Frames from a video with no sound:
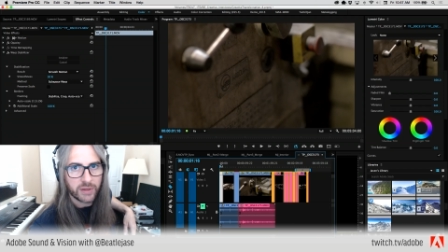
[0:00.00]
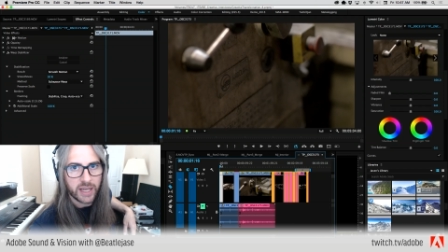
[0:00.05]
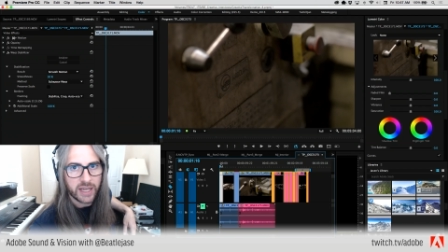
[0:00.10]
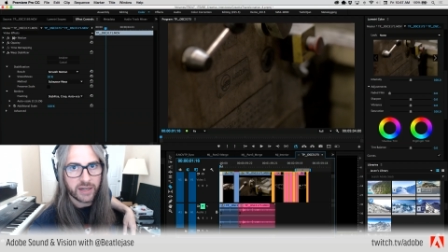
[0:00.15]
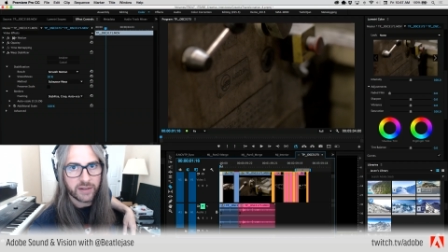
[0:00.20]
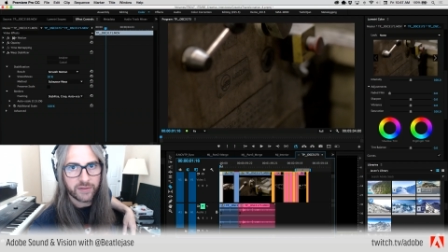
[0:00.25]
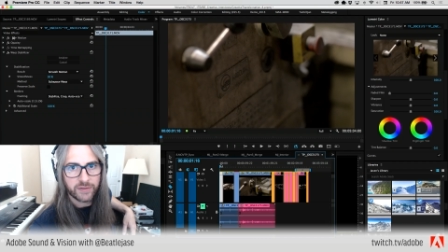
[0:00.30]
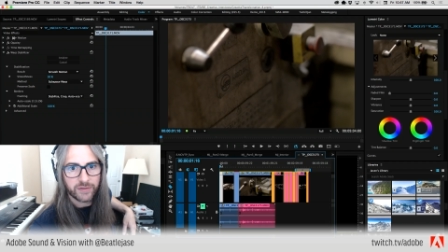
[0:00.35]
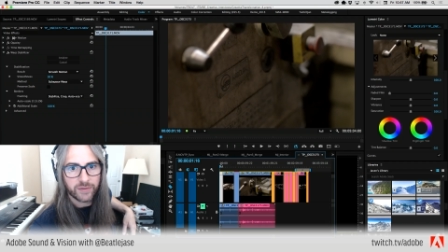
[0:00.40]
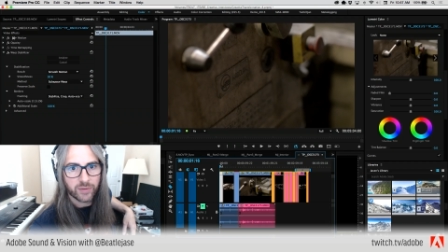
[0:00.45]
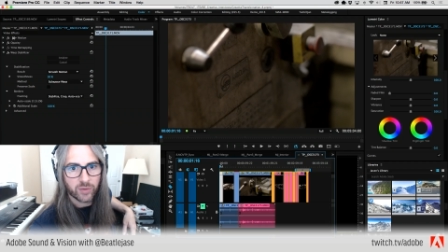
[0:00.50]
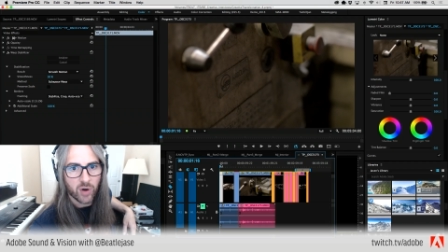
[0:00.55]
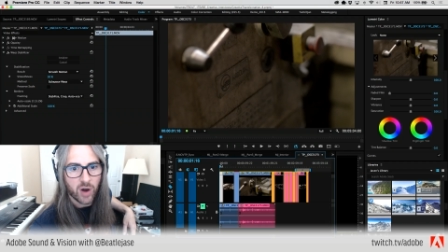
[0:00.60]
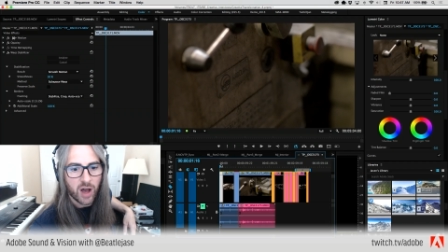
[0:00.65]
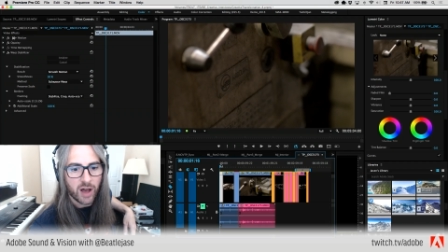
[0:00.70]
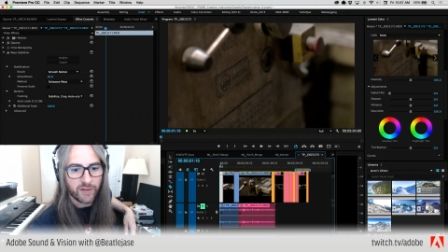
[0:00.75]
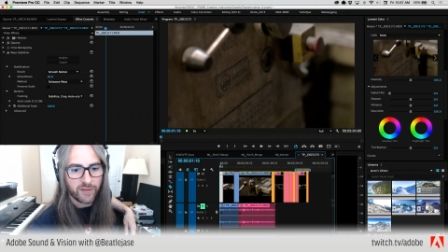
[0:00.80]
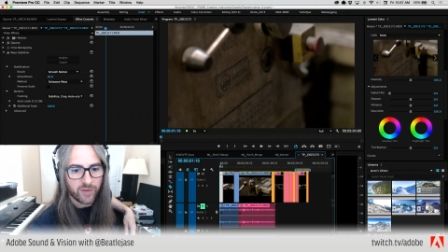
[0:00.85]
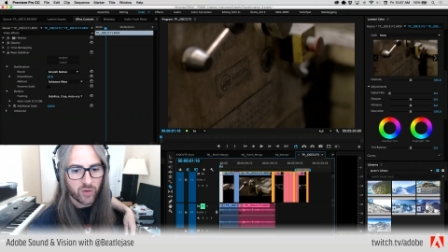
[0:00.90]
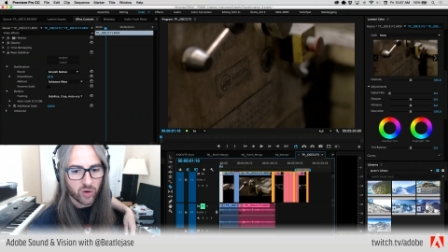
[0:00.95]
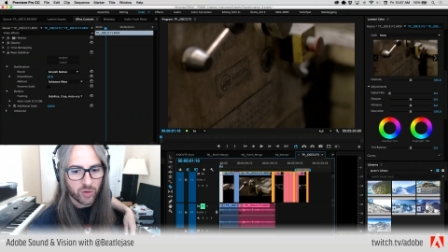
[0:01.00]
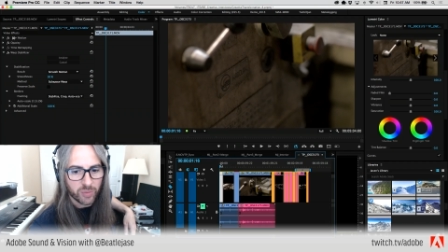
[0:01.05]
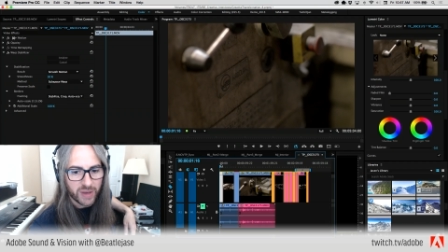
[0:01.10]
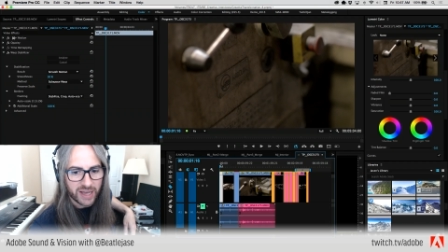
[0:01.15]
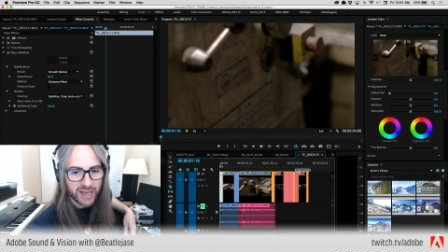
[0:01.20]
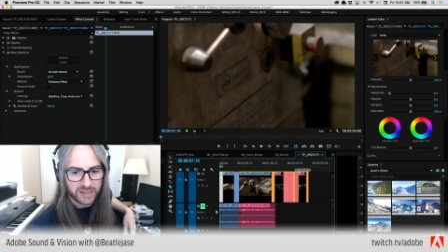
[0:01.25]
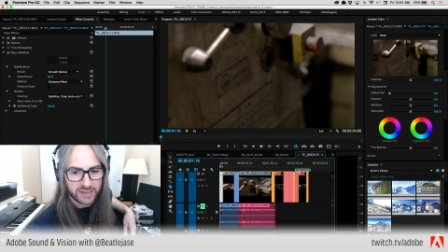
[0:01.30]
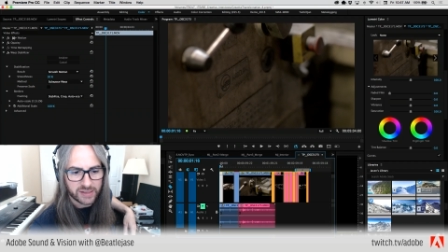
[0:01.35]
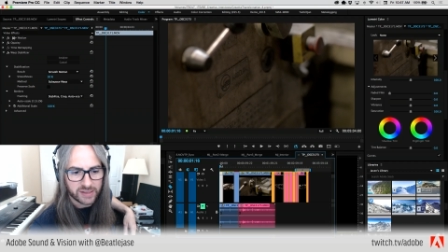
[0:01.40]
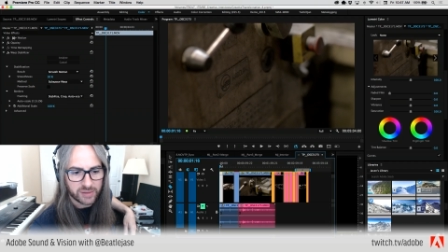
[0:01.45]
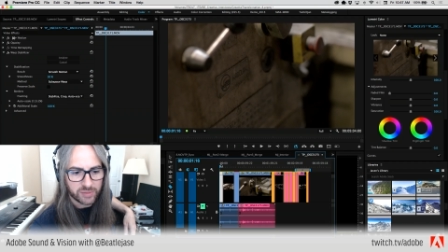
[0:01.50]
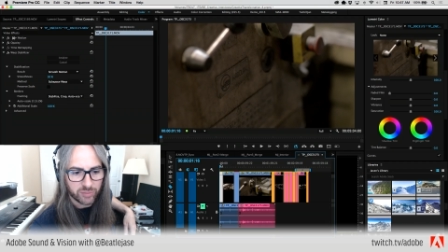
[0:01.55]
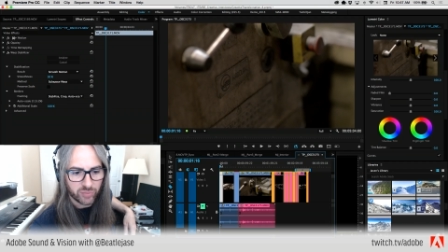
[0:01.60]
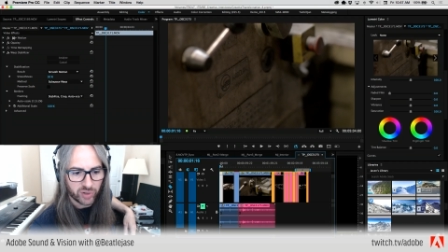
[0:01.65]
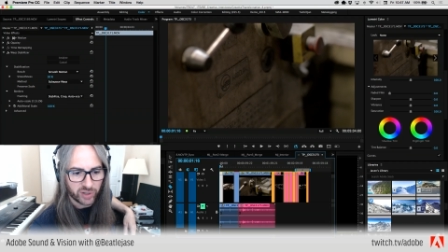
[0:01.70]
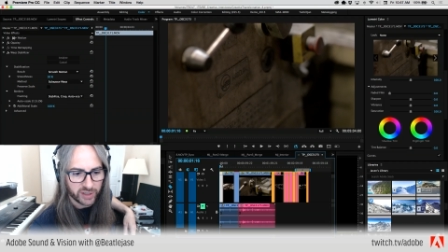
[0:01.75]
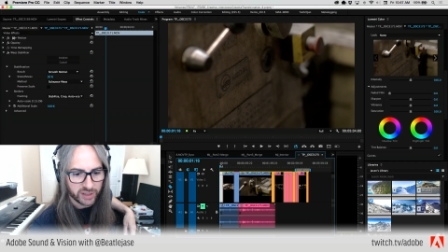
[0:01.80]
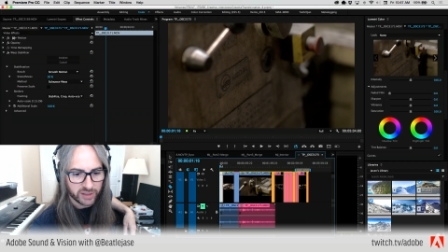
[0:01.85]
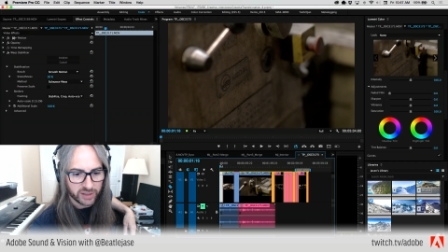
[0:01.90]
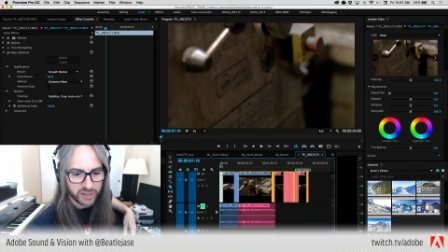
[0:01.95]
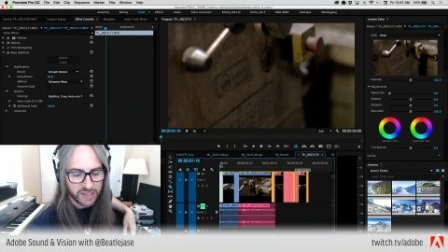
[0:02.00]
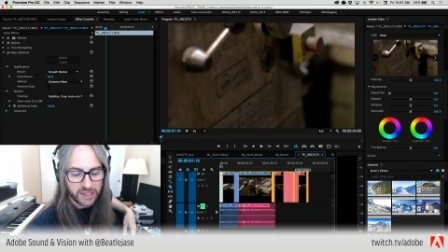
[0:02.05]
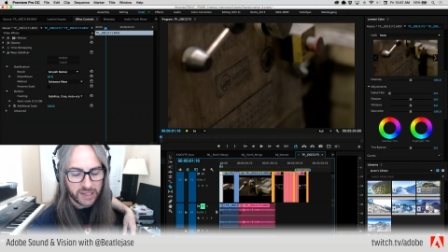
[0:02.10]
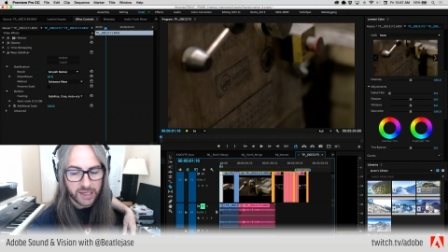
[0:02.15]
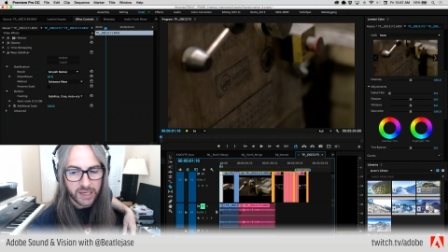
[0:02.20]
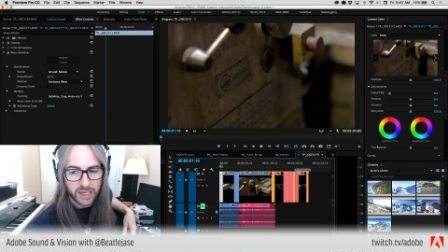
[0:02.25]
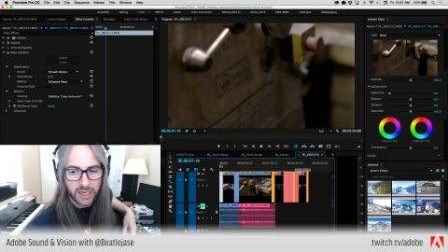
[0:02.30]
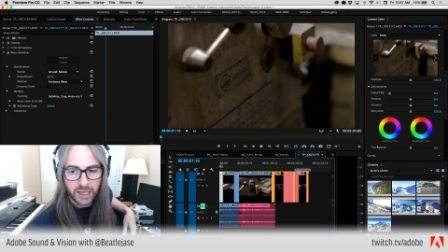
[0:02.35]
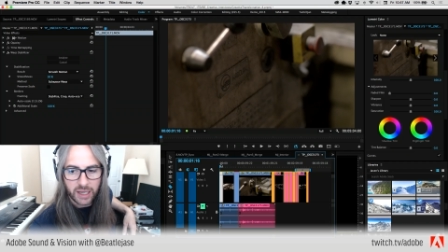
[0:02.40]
native raw formats brilliantly.